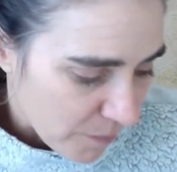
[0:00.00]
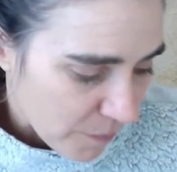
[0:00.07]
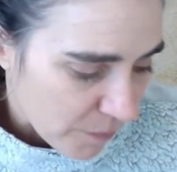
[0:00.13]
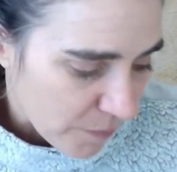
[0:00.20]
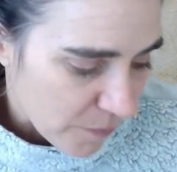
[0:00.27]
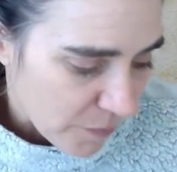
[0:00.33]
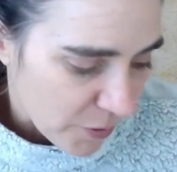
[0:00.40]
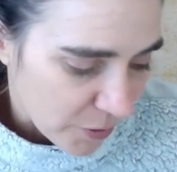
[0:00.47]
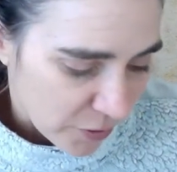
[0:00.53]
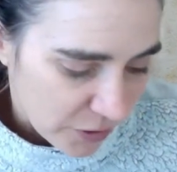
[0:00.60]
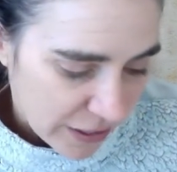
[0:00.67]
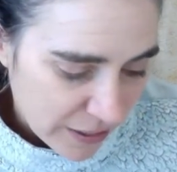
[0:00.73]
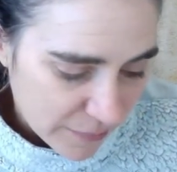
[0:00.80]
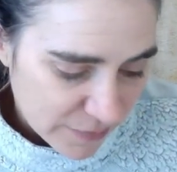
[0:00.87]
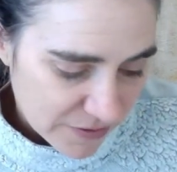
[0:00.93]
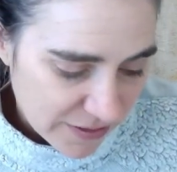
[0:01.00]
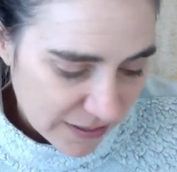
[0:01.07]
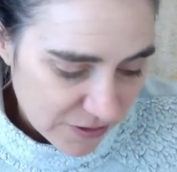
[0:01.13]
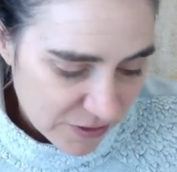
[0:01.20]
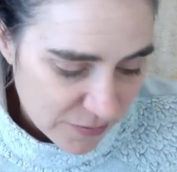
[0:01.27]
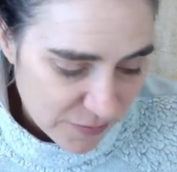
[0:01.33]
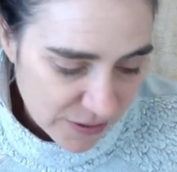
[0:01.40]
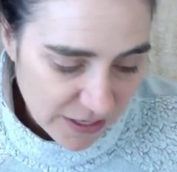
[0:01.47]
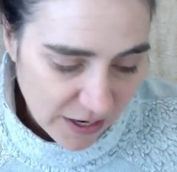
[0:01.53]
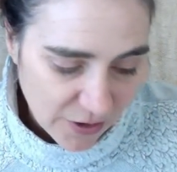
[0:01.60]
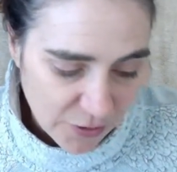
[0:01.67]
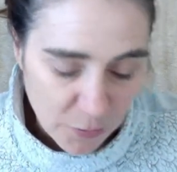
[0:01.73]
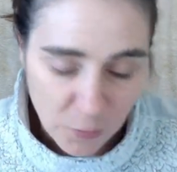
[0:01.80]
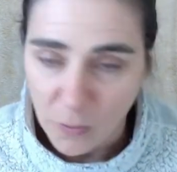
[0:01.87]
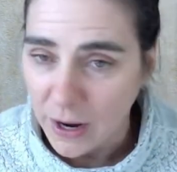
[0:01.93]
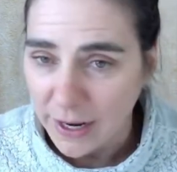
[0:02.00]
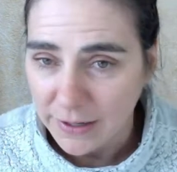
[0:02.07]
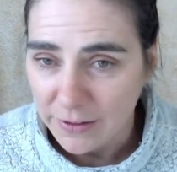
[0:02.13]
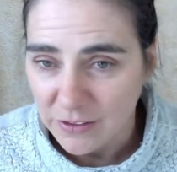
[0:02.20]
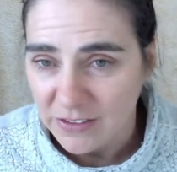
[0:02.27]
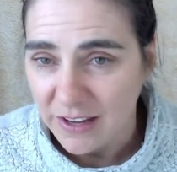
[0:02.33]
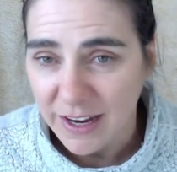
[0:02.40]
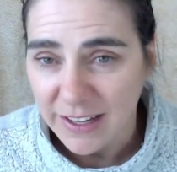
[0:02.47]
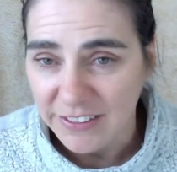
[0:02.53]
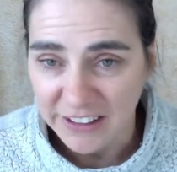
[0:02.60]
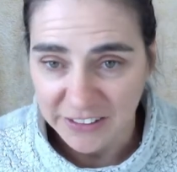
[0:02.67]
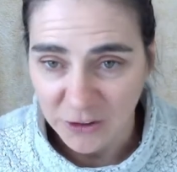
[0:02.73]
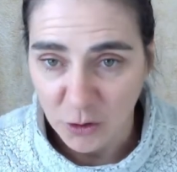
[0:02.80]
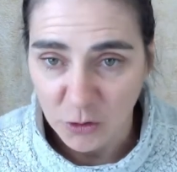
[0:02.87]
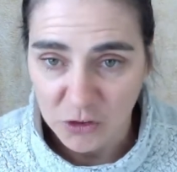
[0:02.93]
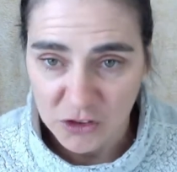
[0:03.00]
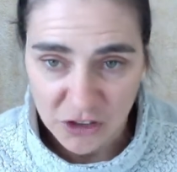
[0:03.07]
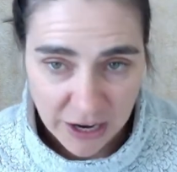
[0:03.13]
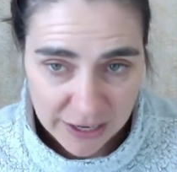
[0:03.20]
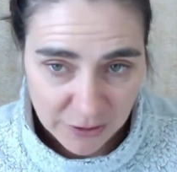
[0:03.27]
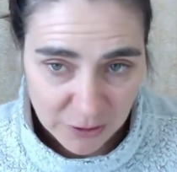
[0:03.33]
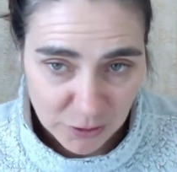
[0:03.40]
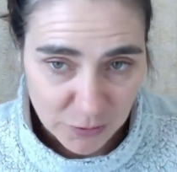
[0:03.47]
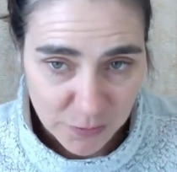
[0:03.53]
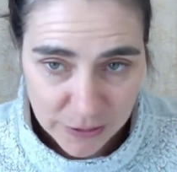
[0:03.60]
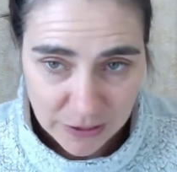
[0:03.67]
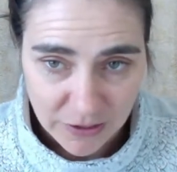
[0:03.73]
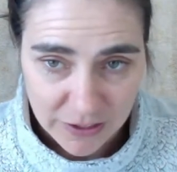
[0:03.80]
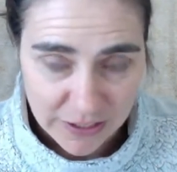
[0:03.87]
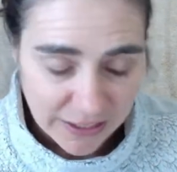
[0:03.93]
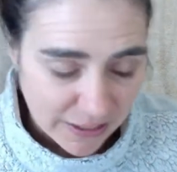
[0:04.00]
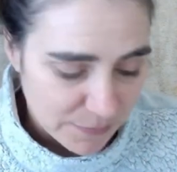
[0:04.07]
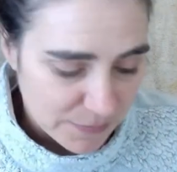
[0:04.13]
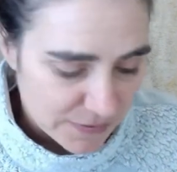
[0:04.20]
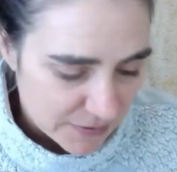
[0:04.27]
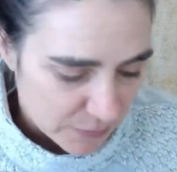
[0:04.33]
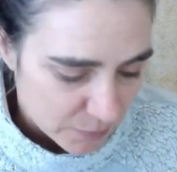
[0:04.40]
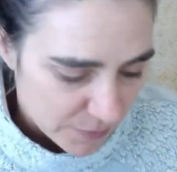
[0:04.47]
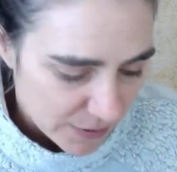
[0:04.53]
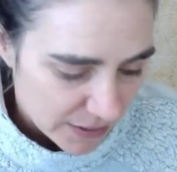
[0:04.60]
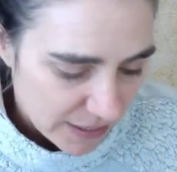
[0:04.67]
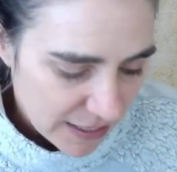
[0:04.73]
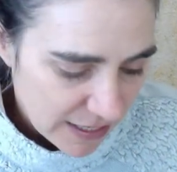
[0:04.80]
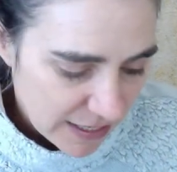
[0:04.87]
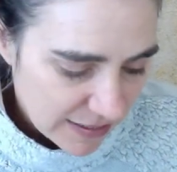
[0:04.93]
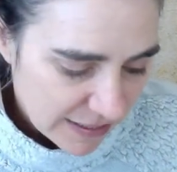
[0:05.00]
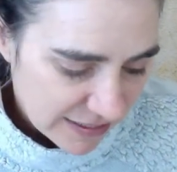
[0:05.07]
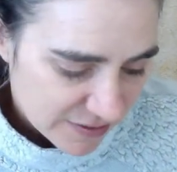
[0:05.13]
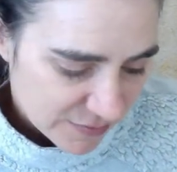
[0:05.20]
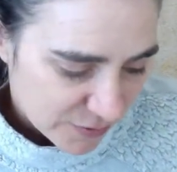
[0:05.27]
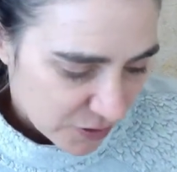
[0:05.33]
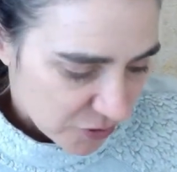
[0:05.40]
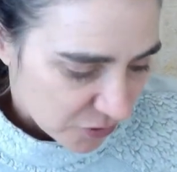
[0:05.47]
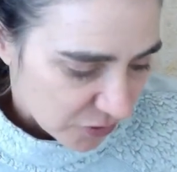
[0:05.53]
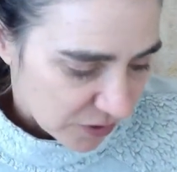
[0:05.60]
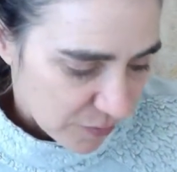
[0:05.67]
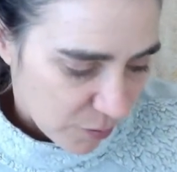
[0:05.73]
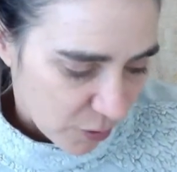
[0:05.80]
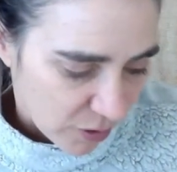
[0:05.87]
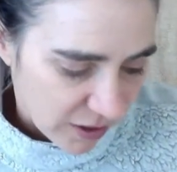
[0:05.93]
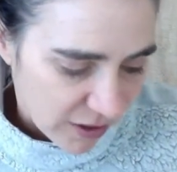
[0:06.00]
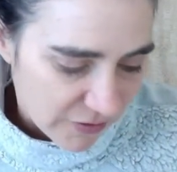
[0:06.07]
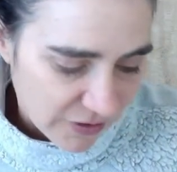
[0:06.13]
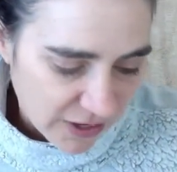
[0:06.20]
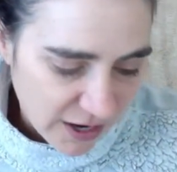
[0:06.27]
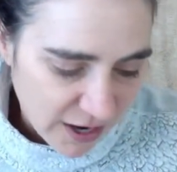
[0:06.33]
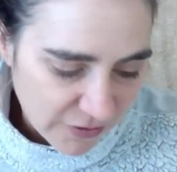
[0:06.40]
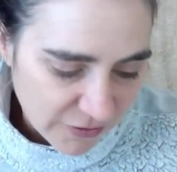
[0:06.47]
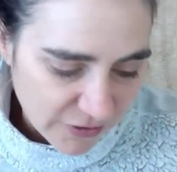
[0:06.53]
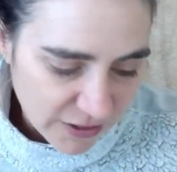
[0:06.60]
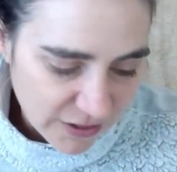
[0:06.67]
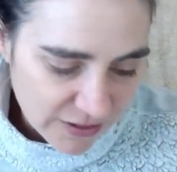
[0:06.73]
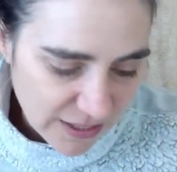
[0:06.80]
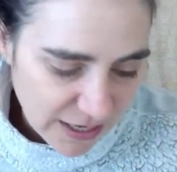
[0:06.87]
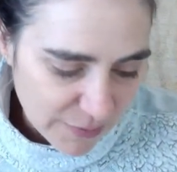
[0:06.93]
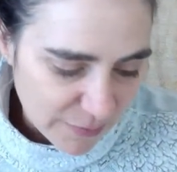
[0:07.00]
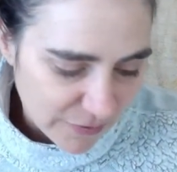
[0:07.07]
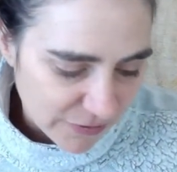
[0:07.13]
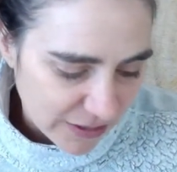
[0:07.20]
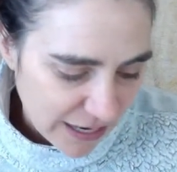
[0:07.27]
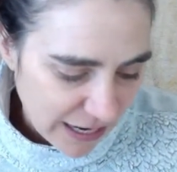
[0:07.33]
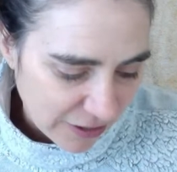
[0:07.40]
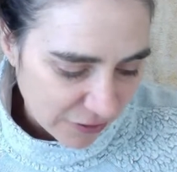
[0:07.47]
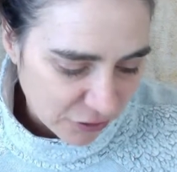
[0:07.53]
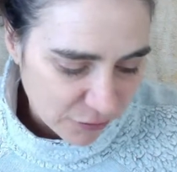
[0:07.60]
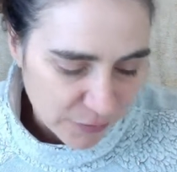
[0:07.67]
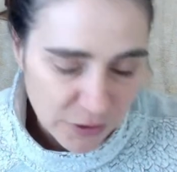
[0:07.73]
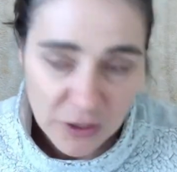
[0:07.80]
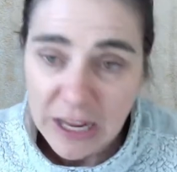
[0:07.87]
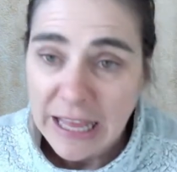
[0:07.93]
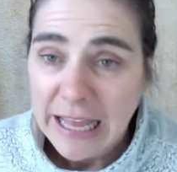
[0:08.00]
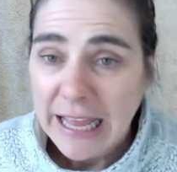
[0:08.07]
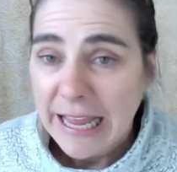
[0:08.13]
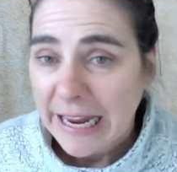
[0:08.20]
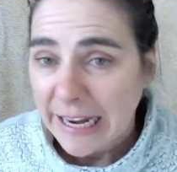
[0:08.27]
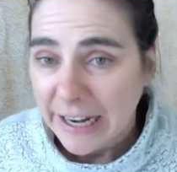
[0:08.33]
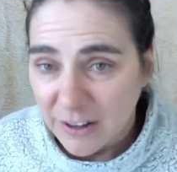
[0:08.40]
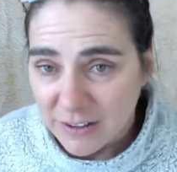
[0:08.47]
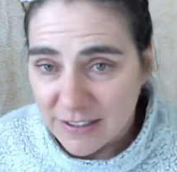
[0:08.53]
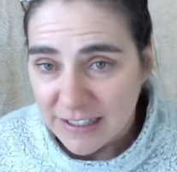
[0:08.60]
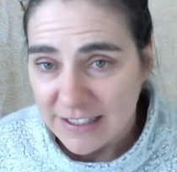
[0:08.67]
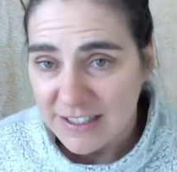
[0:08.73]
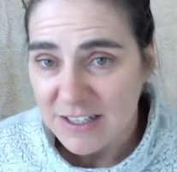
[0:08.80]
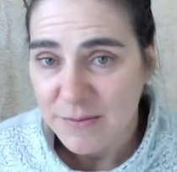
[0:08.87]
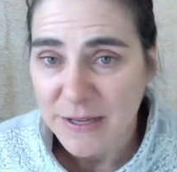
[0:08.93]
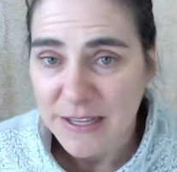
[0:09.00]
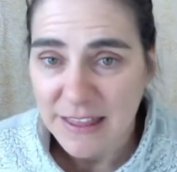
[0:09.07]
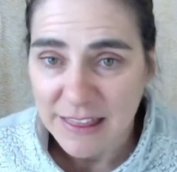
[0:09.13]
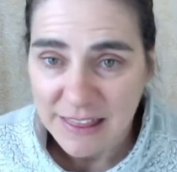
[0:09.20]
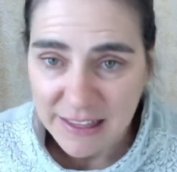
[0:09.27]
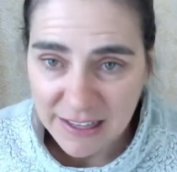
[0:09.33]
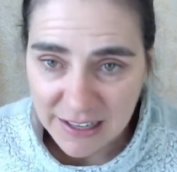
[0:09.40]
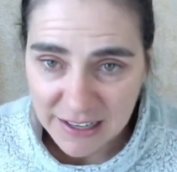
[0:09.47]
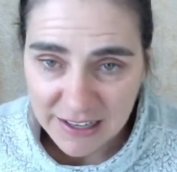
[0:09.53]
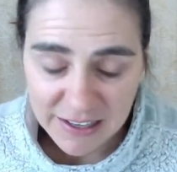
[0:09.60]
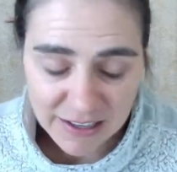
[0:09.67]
hips tend to be on the wider side, like the whole childbearing hips in women. That's usually more of a Kapha type of an attribute. Hair tends to be thick,